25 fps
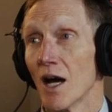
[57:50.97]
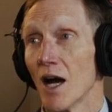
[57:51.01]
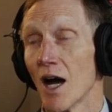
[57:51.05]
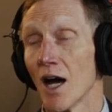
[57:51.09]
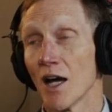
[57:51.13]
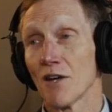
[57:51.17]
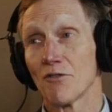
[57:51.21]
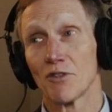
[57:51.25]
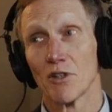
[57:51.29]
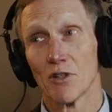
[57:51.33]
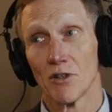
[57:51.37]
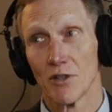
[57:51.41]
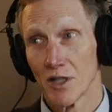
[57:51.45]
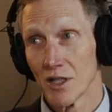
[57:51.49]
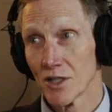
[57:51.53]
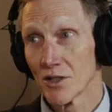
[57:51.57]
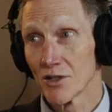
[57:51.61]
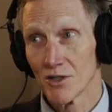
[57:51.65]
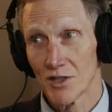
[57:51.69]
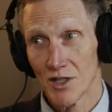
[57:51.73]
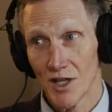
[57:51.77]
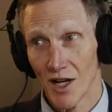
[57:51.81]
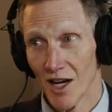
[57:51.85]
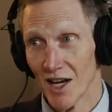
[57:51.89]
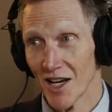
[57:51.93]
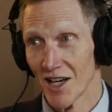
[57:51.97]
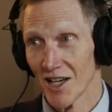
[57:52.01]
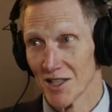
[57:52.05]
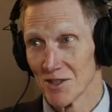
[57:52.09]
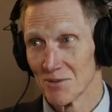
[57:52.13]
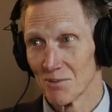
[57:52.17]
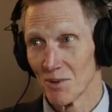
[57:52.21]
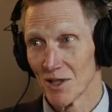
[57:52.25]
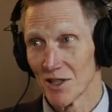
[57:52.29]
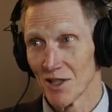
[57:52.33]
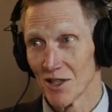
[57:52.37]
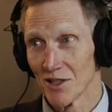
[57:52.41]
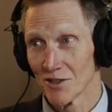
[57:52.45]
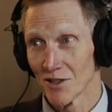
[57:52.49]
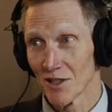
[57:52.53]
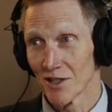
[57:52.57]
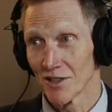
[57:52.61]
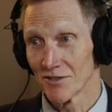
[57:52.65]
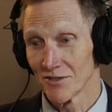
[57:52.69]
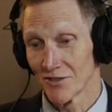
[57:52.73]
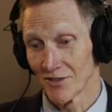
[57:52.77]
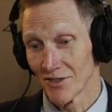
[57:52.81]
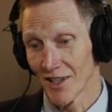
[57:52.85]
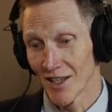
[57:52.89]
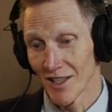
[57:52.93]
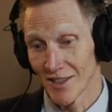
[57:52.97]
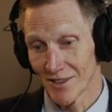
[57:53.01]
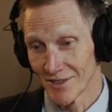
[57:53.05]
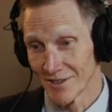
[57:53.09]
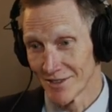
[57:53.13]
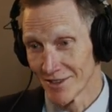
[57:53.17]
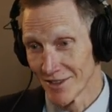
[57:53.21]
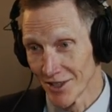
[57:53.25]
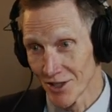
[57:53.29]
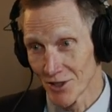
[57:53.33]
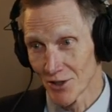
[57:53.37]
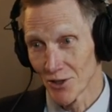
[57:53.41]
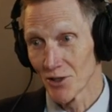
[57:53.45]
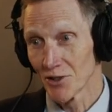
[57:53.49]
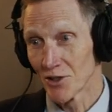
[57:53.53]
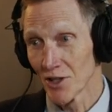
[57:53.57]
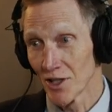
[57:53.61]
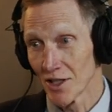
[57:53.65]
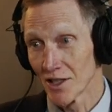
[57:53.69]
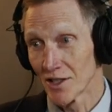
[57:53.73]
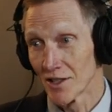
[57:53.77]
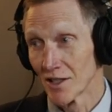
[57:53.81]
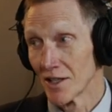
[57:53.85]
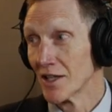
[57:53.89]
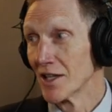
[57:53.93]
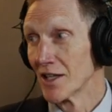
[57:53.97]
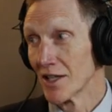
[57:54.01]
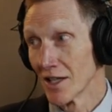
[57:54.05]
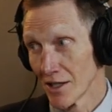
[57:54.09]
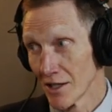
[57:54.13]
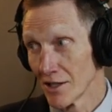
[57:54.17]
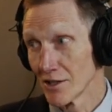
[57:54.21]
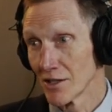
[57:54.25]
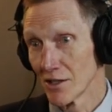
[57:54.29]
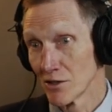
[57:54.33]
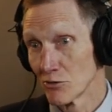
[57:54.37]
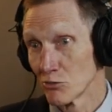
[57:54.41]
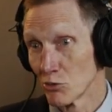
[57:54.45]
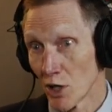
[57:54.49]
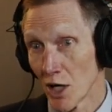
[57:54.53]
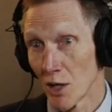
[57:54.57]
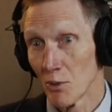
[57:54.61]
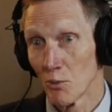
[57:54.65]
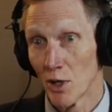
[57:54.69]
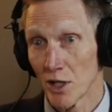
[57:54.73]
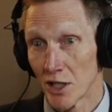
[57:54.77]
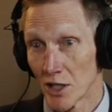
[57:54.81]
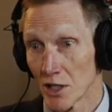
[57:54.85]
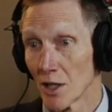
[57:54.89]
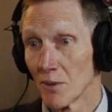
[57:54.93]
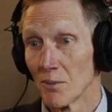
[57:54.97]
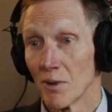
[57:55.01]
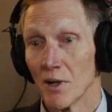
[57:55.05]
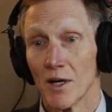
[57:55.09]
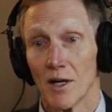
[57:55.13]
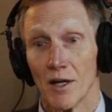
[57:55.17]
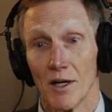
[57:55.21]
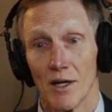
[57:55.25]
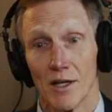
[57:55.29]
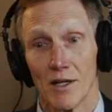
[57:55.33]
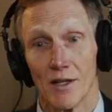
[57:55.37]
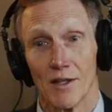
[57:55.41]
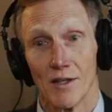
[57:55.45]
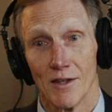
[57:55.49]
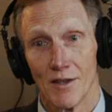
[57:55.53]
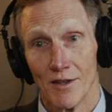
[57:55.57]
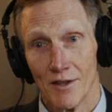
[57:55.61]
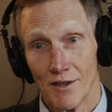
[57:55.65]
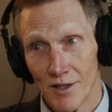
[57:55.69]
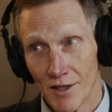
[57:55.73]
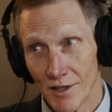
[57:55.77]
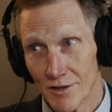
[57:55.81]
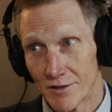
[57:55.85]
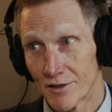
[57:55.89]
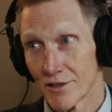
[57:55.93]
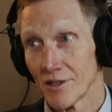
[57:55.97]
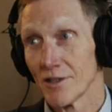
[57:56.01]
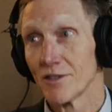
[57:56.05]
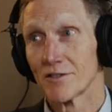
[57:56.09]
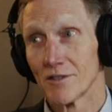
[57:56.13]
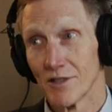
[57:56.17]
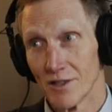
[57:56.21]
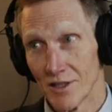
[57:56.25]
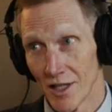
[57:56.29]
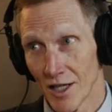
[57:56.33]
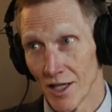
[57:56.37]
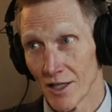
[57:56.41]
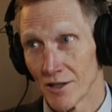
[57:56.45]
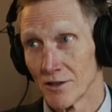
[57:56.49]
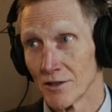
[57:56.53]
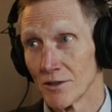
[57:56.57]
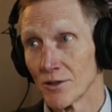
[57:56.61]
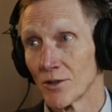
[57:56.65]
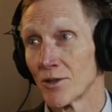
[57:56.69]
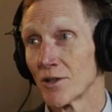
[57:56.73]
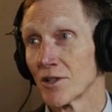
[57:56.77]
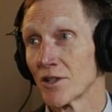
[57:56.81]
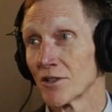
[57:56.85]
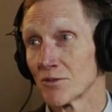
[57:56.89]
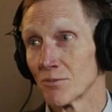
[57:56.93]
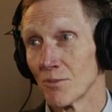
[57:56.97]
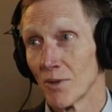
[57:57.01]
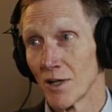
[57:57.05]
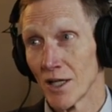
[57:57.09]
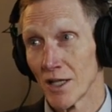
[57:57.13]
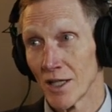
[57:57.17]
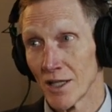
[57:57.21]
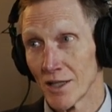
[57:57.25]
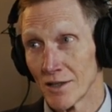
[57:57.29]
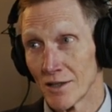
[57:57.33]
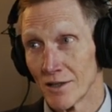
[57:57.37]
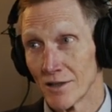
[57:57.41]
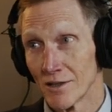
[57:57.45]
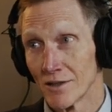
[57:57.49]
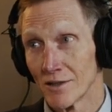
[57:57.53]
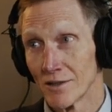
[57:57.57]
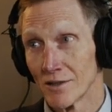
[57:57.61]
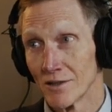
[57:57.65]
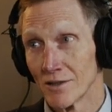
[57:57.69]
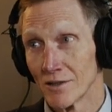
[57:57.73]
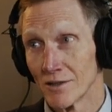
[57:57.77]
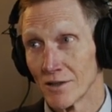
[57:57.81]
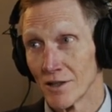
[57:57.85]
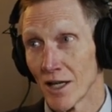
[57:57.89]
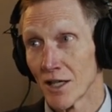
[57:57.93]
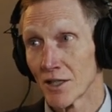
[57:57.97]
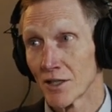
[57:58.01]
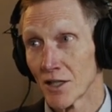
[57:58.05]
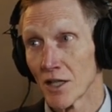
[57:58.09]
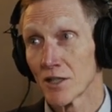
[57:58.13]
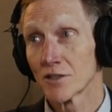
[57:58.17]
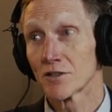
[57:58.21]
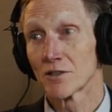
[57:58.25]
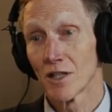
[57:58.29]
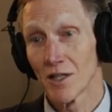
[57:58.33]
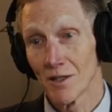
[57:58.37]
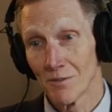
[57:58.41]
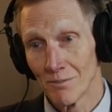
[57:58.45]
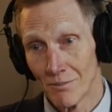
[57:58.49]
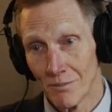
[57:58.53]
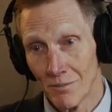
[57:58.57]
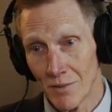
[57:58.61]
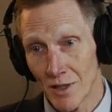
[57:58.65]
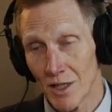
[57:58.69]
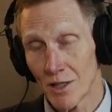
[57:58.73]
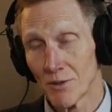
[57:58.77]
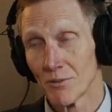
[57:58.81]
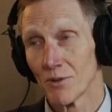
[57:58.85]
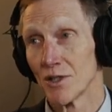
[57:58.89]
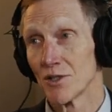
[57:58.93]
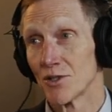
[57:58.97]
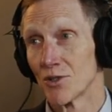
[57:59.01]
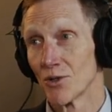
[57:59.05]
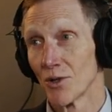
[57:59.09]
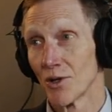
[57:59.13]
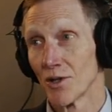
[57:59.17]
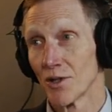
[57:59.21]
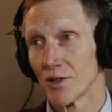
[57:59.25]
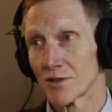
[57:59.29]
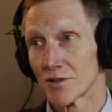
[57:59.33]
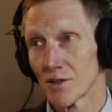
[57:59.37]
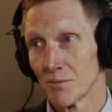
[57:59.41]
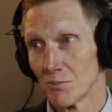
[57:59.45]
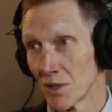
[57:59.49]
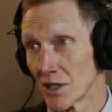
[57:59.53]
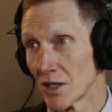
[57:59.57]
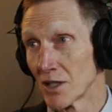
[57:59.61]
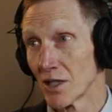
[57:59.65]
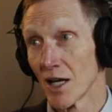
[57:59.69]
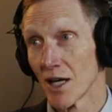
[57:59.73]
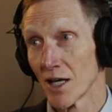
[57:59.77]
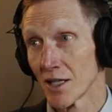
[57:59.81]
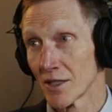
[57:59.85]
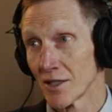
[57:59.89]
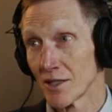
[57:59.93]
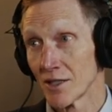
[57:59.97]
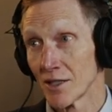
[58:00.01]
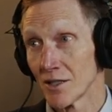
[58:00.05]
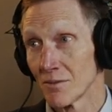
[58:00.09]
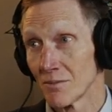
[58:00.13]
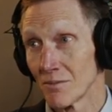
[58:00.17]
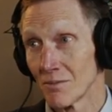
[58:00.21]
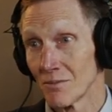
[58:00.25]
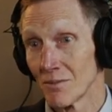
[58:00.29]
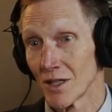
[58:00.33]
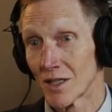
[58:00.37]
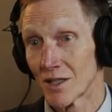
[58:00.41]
I feel energized because I, I literally think when I'm waking up, this is the day the Lord has made. Let us, let me rejoice and be glad in it,